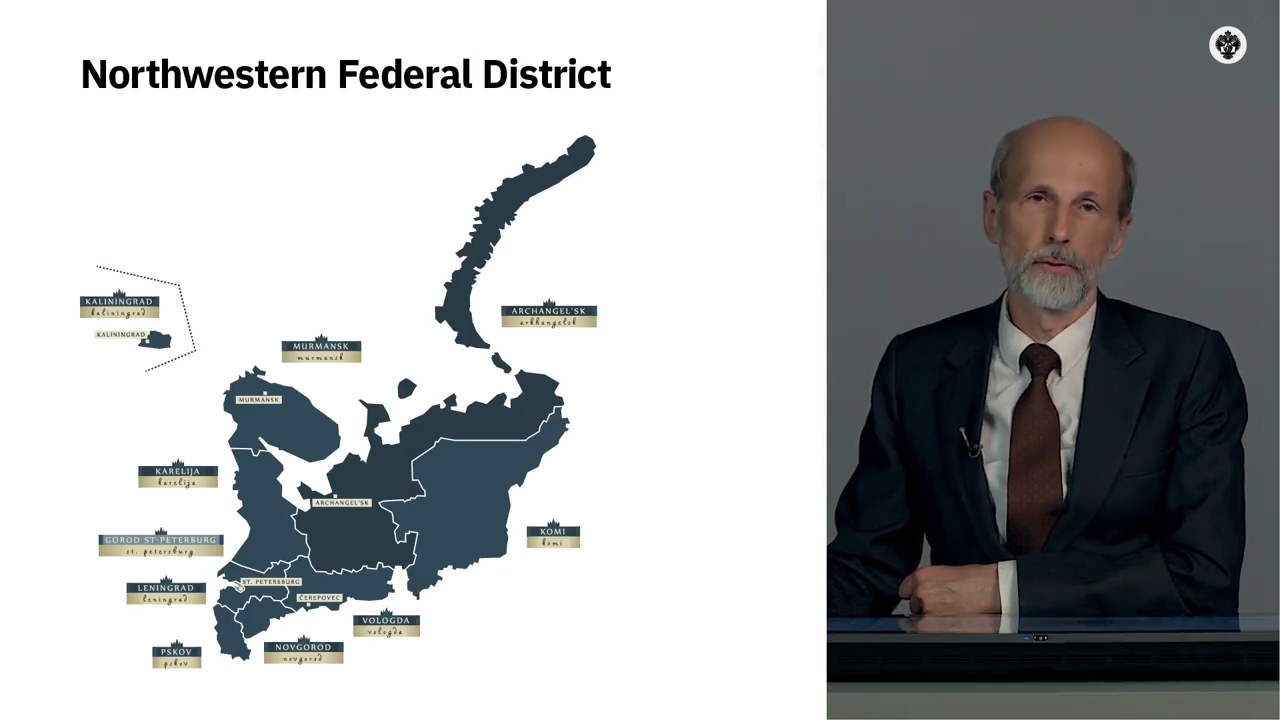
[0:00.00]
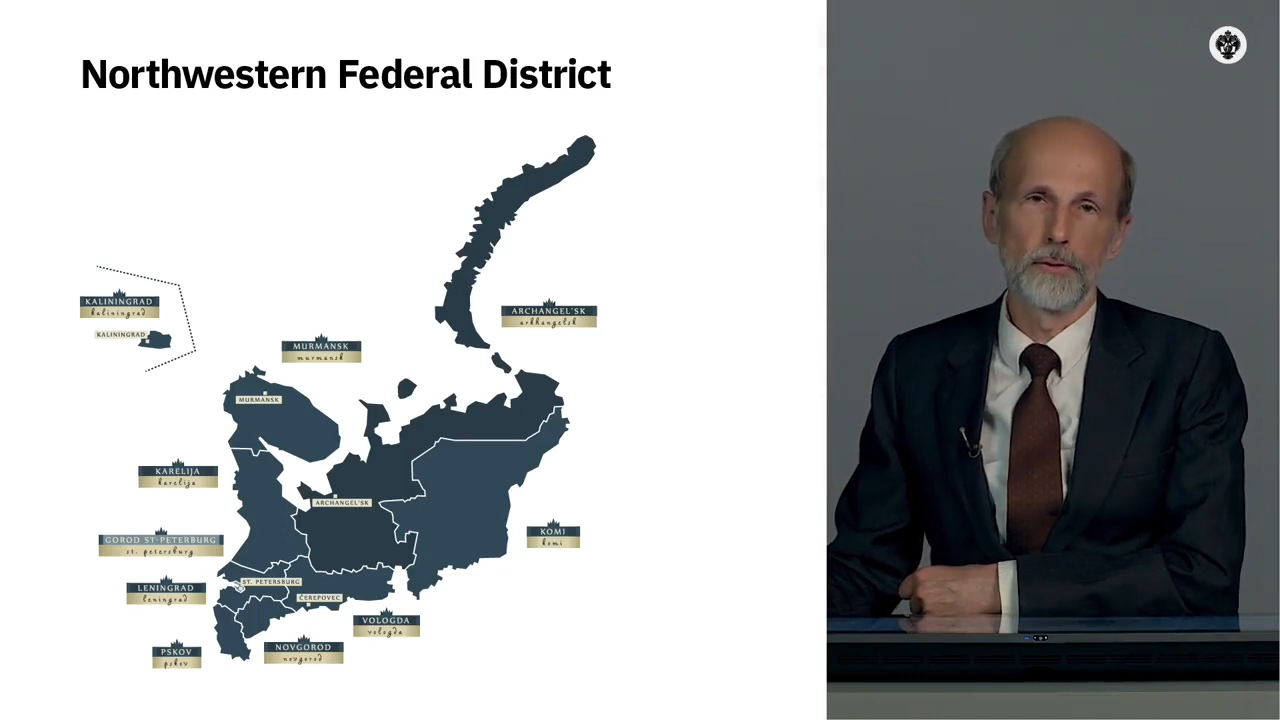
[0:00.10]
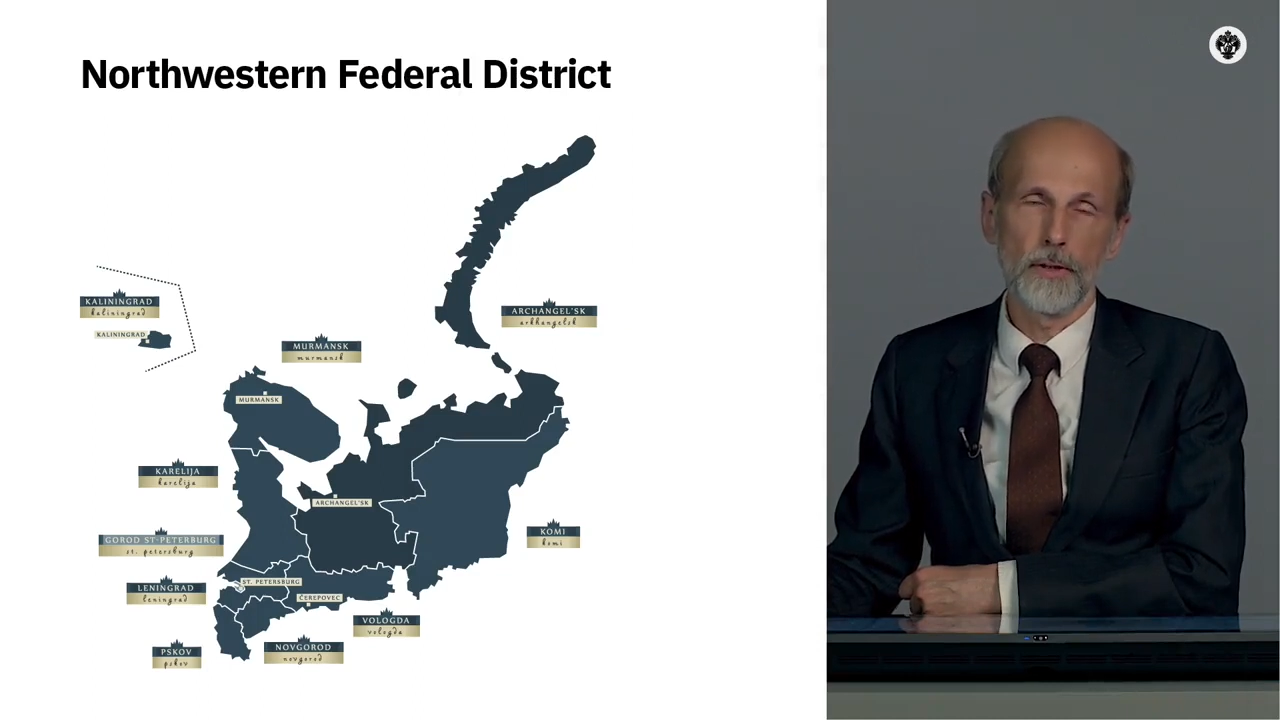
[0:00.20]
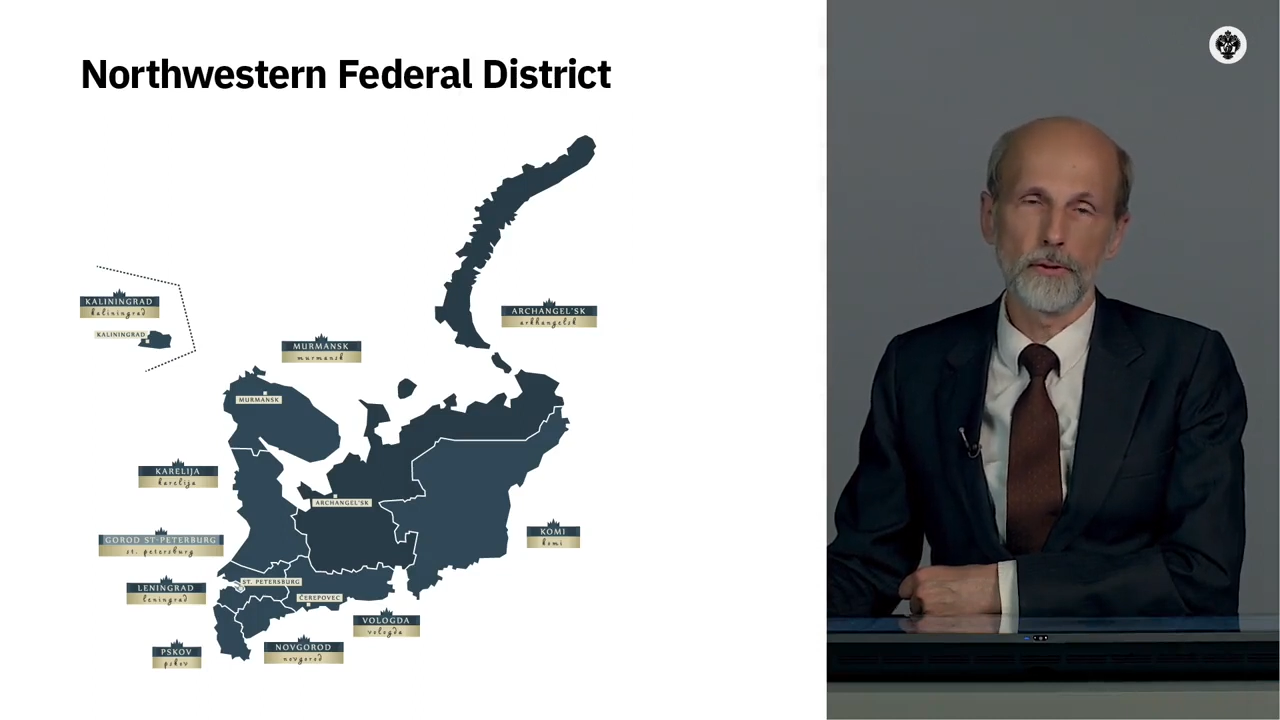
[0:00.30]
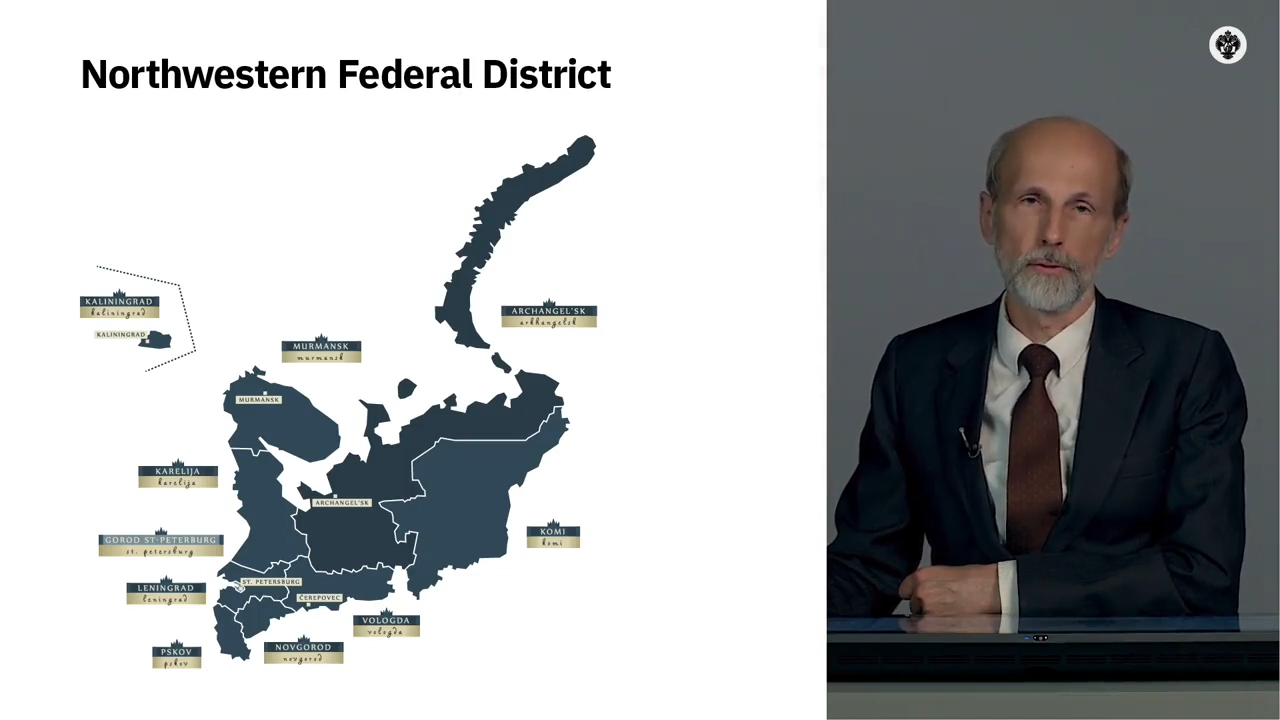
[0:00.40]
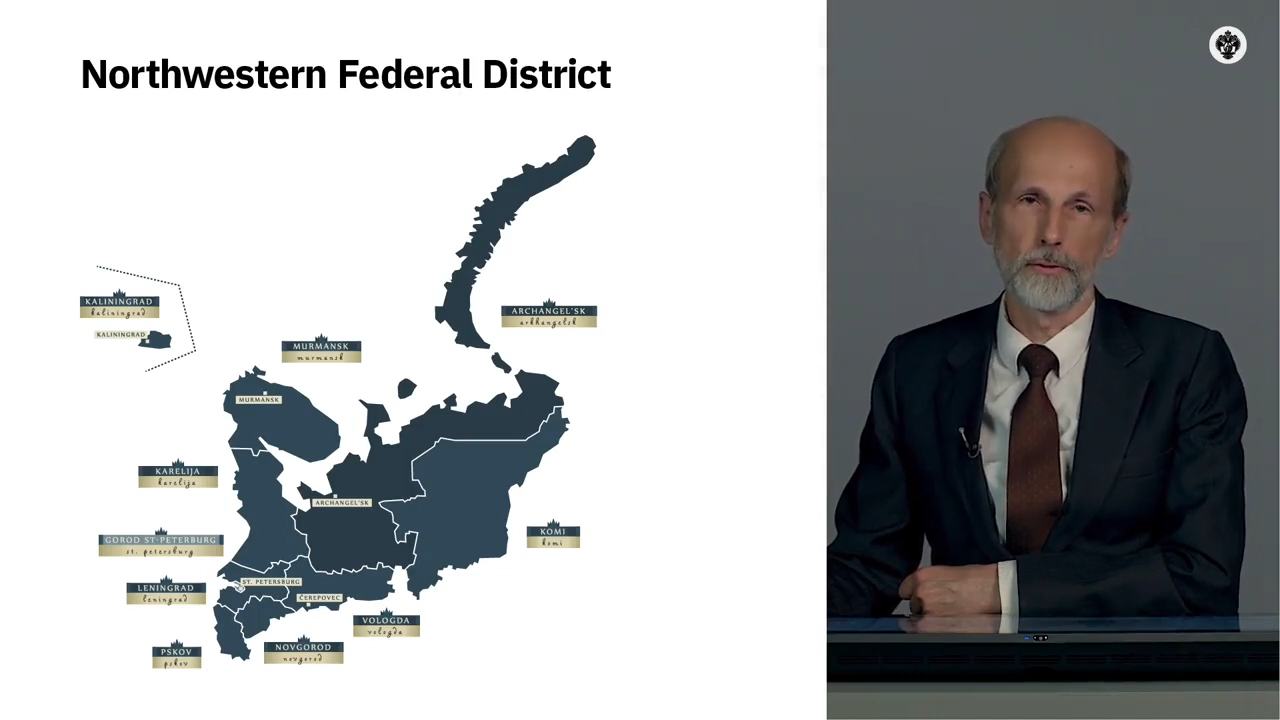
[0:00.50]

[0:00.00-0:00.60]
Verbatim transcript: Russian